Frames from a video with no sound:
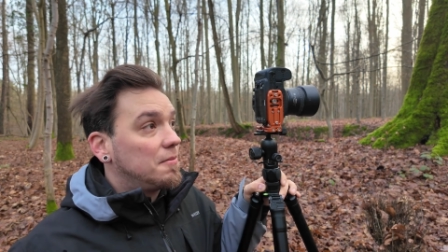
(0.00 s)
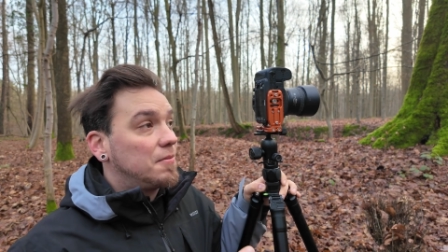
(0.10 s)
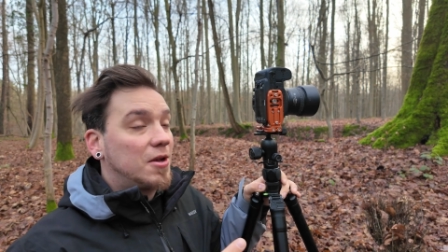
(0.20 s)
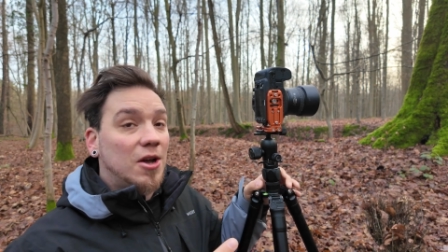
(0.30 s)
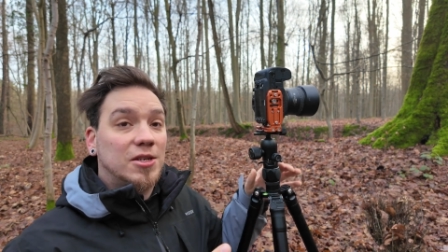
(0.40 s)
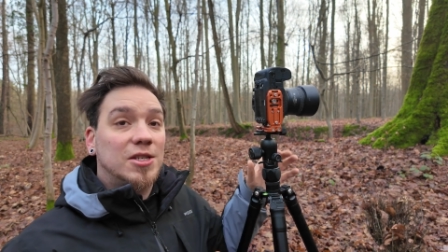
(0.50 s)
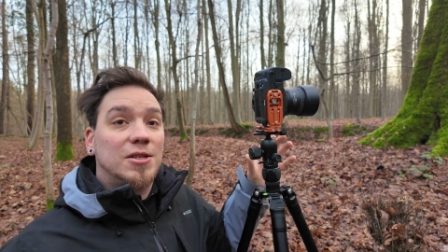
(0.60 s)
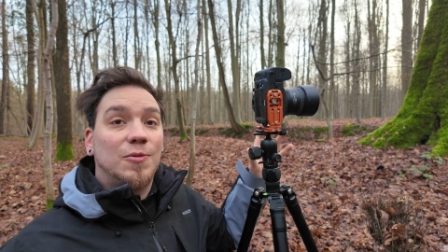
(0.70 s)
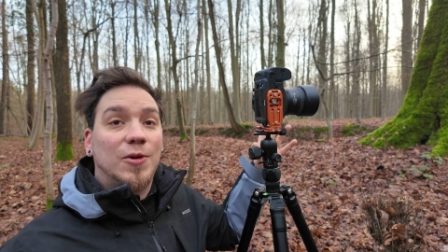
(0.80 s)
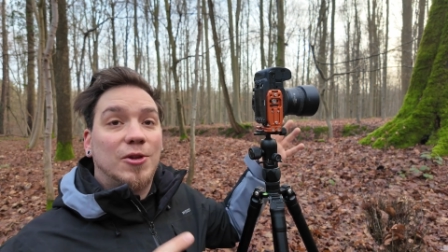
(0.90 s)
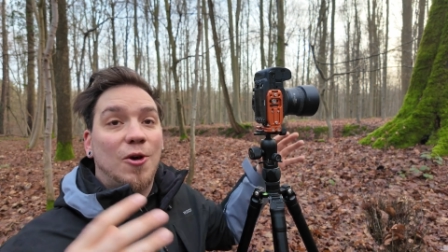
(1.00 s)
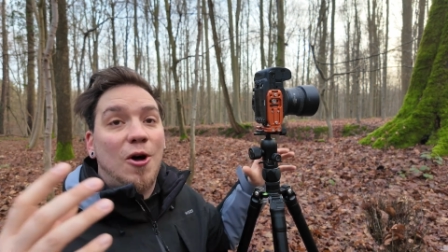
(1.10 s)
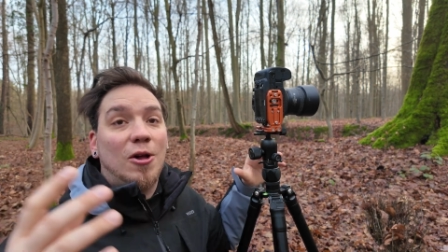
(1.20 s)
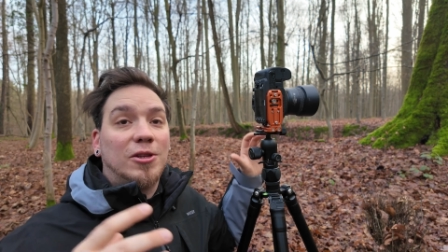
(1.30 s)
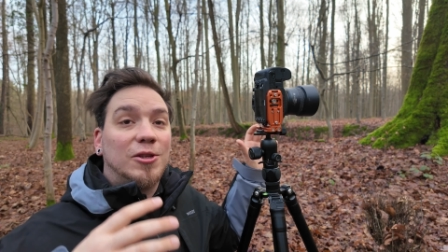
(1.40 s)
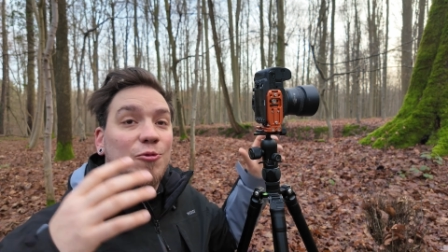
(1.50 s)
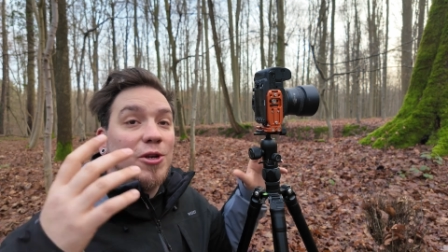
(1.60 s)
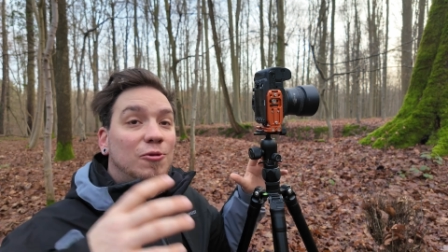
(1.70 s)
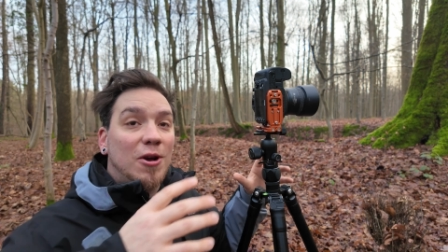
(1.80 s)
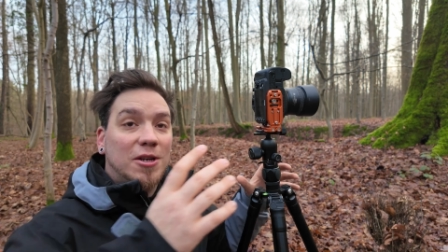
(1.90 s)
Because with all the
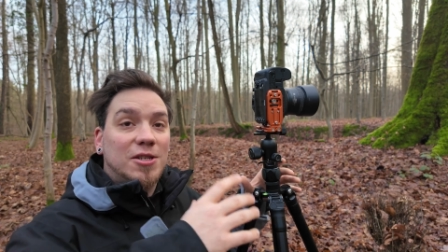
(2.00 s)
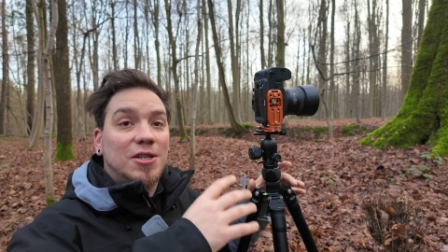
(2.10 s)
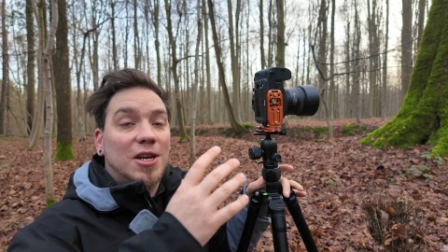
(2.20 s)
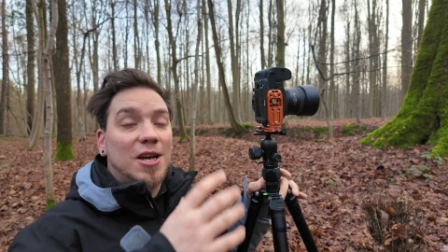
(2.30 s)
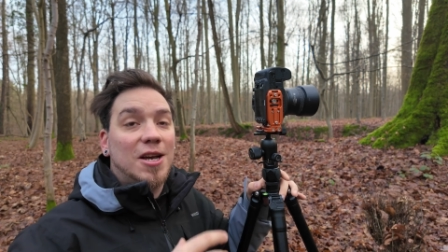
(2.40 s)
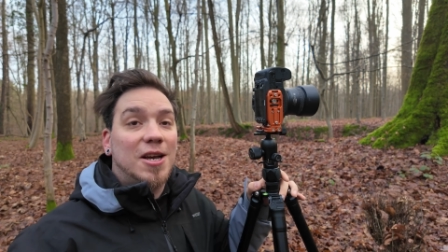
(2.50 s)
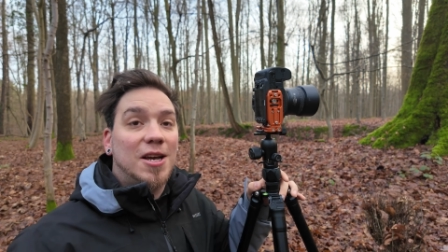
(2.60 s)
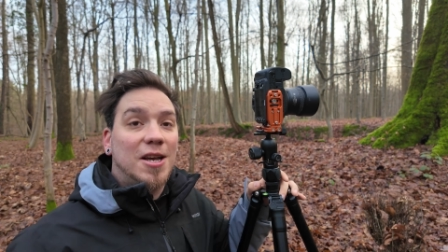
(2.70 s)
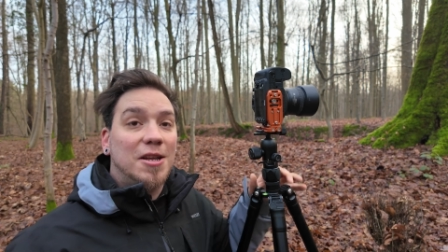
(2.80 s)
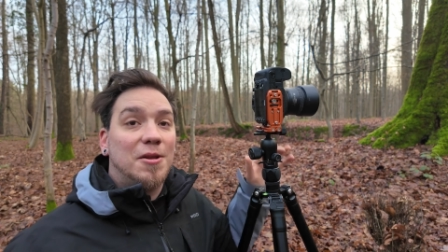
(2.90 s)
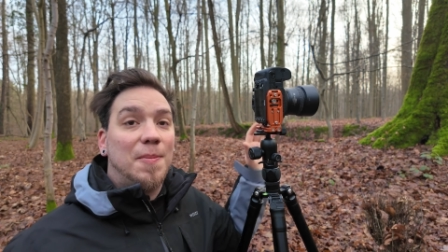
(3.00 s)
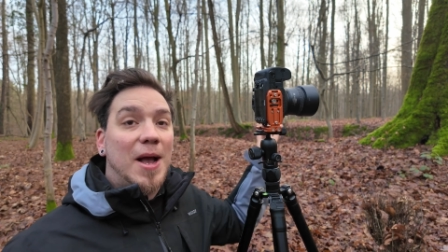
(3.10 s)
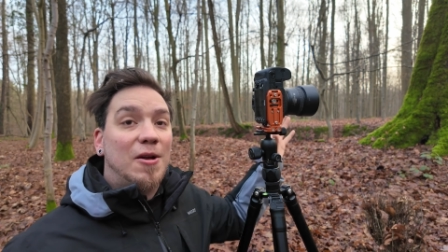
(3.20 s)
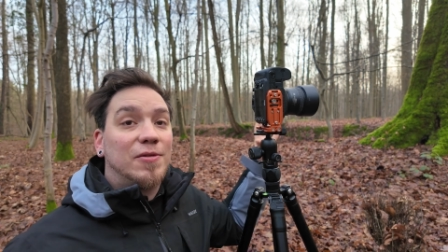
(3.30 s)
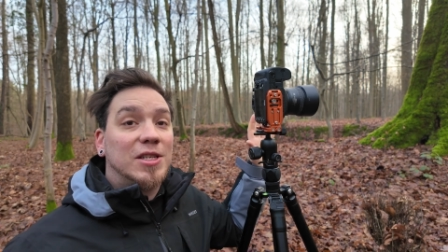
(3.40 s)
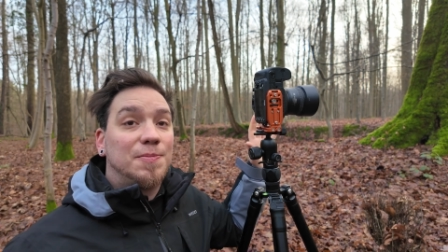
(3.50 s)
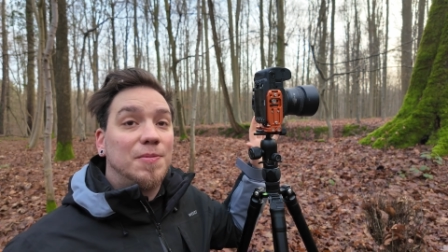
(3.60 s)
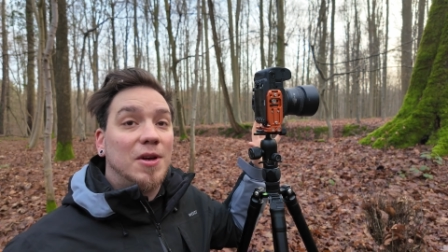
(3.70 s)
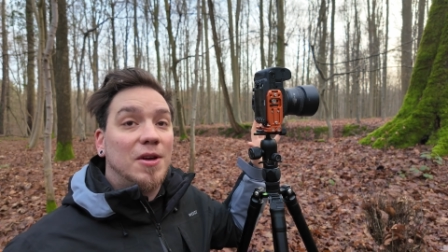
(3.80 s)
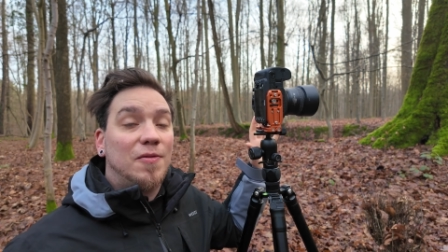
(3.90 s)
tree trunks in the back of this
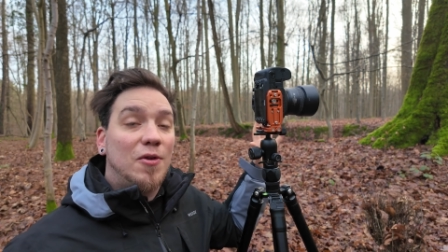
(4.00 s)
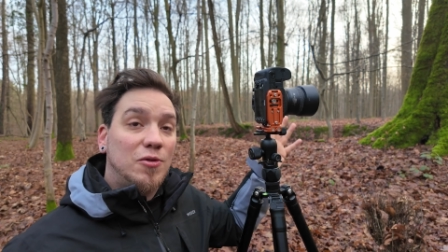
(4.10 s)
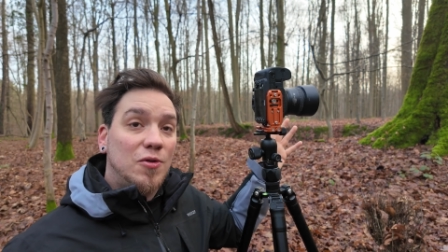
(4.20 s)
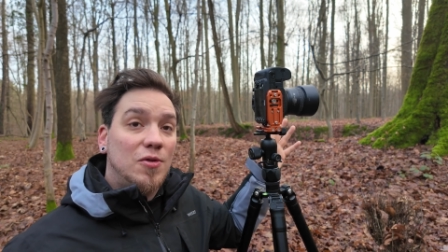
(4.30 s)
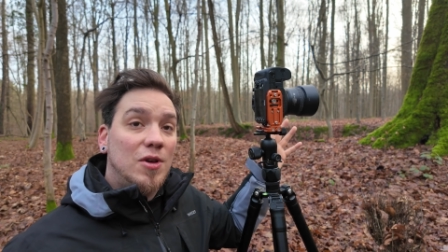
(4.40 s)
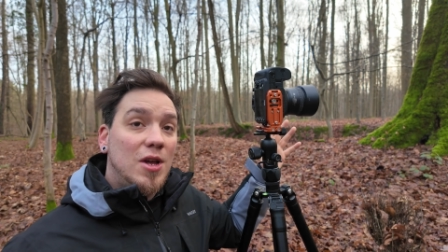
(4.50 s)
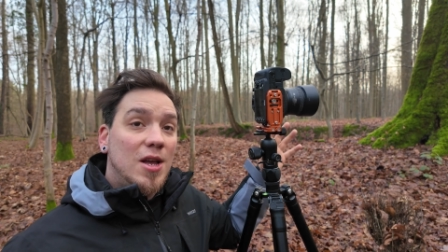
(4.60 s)
photo,